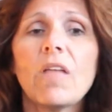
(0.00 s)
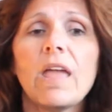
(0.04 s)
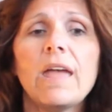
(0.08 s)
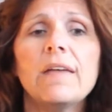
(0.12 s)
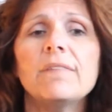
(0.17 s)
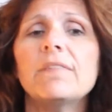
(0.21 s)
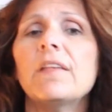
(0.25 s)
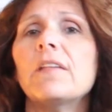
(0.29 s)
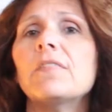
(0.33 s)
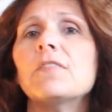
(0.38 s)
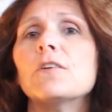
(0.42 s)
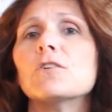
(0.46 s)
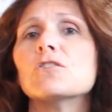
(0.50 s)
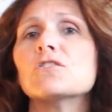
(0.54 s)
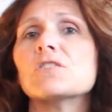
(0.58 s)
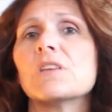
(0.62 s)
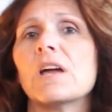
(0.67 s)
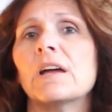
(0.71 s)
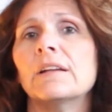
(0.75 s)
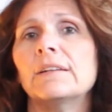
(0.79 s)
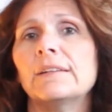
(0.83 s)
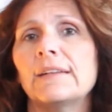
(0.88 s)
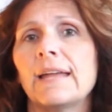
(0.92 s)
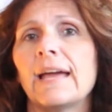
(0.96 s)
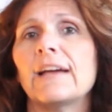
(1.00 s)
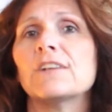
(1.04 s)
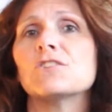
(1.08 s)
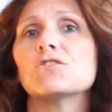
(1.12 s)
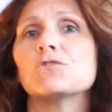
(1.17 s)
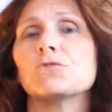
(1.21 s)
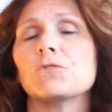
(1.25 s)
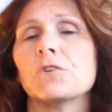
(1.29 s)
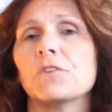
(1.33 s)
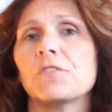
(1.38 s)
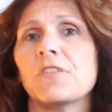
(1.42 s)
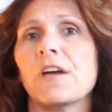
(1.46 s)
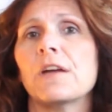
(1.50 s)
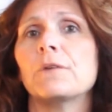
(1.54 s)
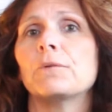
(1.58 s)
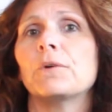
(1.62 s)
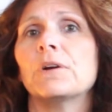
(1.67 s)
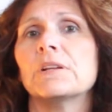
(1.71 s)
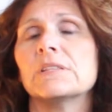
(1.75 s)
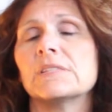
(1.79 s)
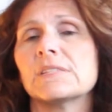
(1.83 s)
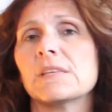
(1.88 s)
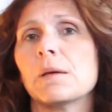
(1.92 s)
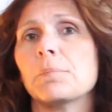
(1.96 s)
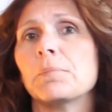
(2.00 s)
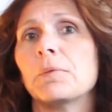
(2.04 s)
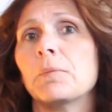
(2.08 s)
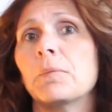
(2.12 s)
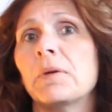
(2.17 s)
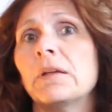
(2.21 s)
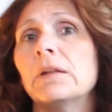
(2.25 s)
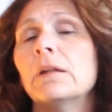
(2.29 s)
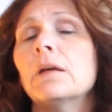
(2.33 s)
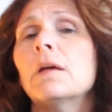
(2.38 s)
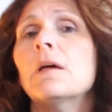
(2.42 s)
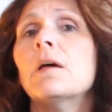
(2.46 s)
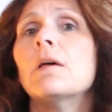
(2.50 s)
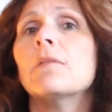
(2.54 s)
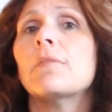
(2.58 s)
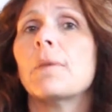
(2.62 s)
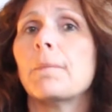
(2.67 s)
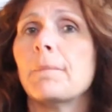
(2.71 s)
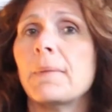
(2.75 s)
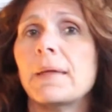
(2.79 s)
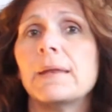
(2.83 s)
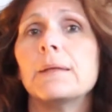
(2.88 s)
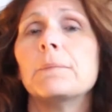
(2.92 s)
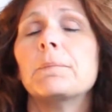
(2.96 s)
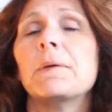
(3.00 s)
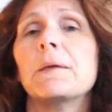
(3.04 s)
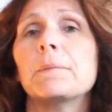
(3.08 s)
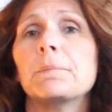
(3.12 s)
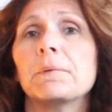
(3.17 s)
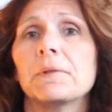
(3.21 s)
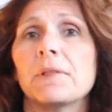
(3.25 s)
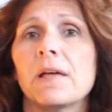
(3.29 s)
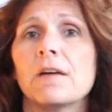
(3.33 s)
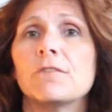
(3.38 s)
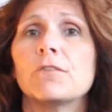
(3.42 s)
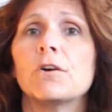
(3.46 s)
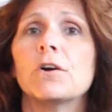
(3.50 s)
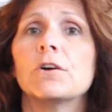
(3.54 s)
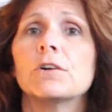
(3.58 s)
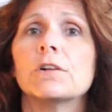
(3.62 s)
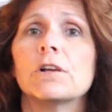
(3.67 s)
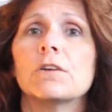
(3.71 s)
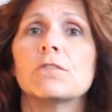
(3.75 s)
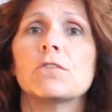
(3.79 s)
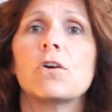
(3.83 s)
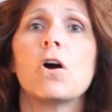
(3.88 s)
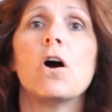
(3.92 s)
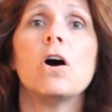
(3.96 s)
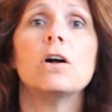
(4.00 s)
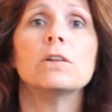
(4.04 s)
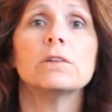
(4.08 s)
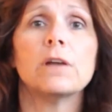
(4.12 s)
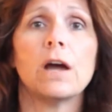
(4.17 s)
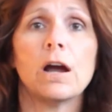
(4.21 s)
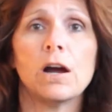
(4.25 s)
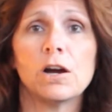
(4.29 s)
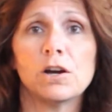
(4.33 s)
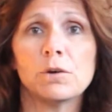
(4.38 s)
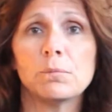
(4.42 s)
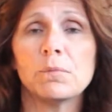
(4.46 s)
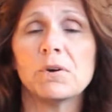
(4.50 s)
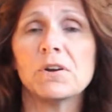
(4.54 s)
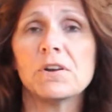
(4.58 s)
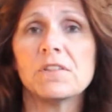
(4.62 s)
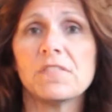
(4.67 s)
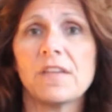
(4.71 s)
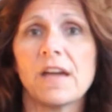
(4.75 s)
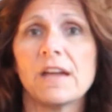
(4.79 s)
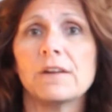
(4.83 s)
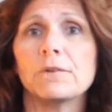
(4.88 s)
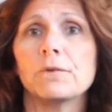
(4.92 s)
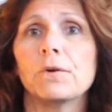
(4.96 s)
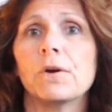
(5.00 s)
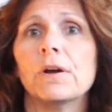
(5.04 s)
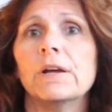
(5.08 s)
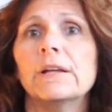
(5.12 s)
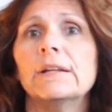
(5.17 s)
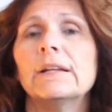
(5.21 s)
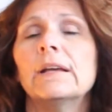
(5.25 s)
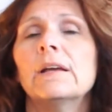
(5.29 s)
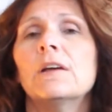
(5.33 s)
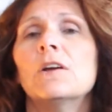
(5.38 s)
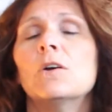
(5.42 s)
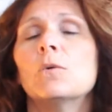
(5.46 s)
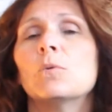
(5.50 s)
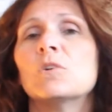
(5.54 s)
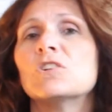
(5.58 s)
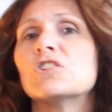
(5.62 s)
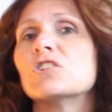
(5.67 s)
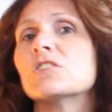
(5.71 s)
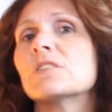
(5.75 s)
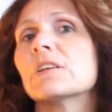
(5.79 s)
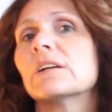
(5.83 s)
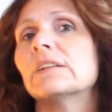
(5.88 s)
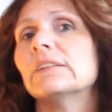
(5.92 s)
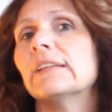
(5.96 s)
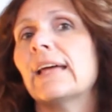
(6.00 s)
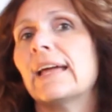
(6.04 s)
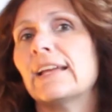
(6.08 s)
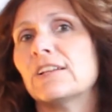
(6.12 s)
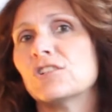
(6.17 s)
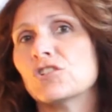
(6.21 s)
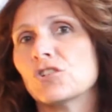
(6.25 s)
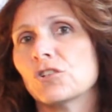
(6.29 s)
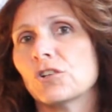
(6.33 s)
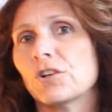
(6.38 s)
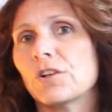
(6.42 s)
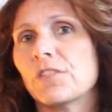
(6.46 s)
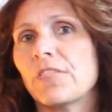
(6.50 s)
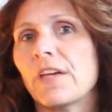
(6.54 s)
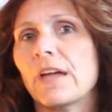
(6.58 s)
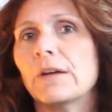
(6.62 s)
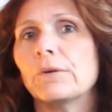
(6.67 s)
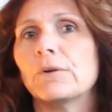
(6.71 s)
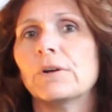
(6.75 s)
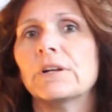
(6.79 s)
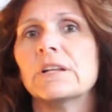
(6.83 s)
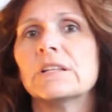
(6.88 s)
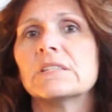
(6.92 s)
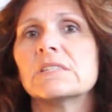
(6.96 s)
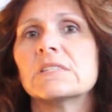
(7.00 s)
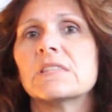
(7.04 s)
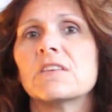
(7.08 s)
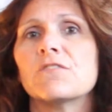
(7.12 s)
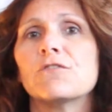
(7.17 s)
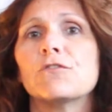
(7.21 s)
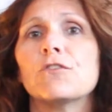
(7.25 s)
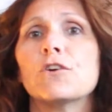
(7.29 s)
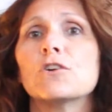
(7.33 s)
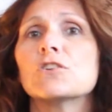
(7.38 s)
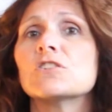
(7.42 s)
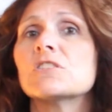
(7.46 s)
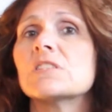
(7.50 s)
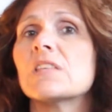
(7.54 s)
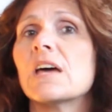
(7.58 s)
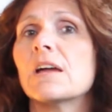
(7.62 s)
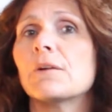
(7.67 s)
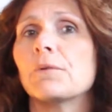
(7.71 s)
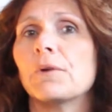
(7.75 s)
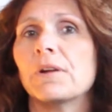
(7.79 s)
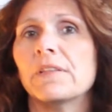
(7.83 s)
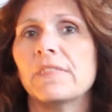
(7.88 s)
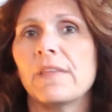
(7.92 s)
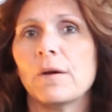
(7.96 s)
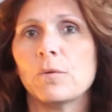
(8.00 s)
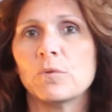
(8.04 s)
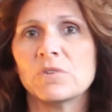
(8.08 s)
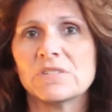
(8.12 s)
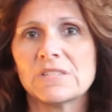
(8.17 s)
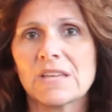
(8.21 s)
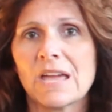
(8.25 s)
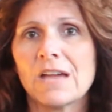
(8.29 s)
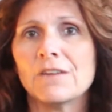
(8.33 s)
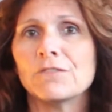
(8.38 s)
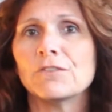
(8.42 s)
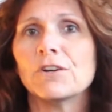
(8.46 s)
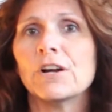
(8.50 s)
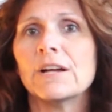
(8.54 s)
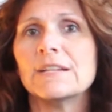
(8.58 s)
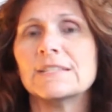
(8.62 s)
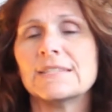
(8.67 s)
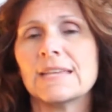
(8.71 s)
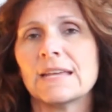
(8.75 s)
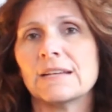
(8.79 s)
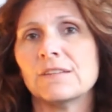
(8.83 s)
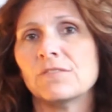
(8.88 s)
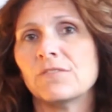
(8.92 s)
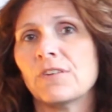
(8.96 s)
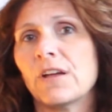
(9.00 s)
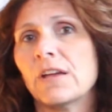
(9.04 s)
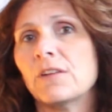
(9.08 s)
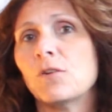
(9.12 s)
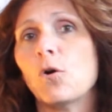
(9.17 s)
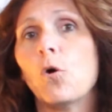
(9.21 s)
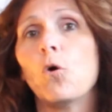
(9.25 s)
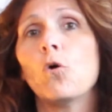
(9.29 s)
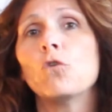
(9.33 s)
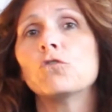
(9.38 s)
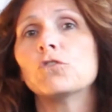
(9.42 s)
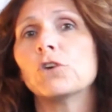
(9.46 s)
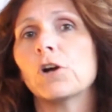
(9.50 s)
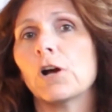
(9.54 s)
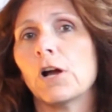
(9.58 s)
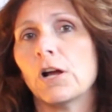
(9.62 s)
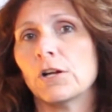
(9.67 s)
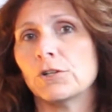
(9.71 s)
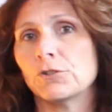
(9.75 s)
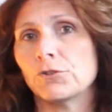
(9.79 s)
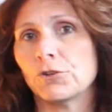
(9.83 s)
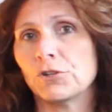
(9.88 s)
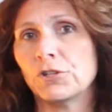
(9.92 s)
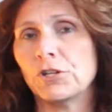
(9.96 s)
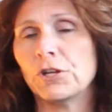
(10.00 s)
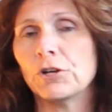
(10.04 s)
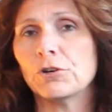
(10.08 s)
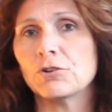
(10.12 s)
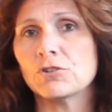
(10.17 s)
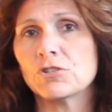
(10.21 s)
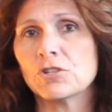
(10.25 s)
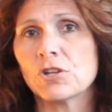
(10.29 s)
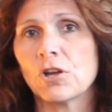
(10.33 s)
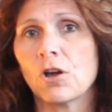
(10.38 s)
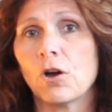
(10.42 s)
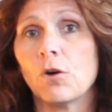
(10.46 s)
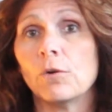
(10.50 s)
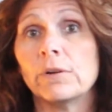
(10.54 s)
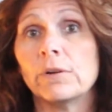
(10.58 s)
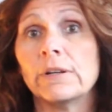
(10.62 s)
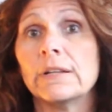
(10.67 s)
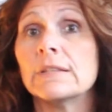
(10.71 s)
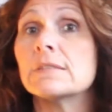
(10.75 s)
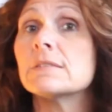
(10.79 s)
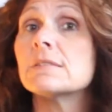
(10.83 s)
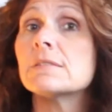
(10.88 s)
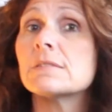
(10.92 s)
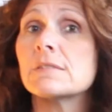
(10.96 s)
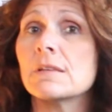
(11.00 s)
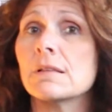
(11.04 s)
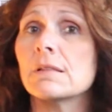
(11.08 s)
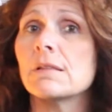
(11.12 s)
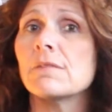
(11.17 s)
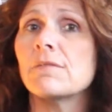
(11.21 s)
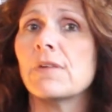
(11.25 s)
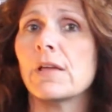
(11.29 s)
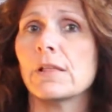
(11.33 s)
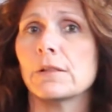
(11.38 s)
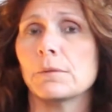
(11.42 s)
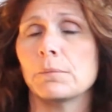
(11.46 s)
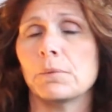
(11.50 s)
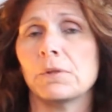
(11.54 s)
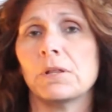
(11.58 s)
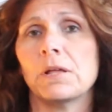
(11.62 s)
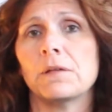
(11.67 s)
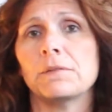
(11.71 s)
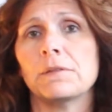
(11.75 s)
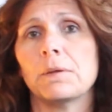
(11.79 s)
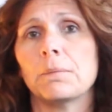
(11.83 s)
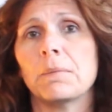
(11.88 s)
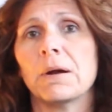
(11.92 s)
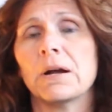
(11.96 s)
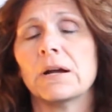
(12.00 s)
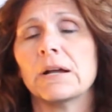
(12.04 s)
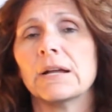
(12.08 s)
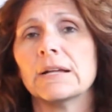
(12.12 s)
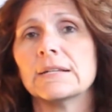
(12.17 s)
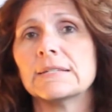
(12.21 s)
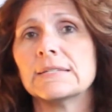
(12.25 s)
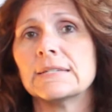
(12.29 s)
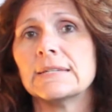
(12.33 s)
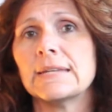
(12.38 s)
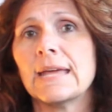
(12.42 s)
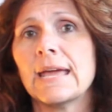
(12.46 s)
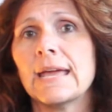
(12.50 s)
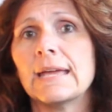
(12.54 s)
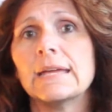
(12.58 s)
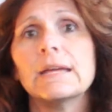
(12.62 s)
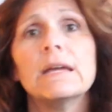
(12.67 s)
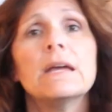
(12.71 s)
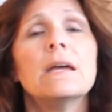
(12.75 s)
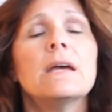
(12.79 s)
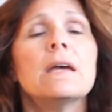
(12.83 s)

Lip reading: And then there's a natural thyroid supplement that many people have heard of called Armour Thyroid, which is a glandular thyroid. It's the first thyroid that was ever identified over 100 years ago, and it's still available on the market today.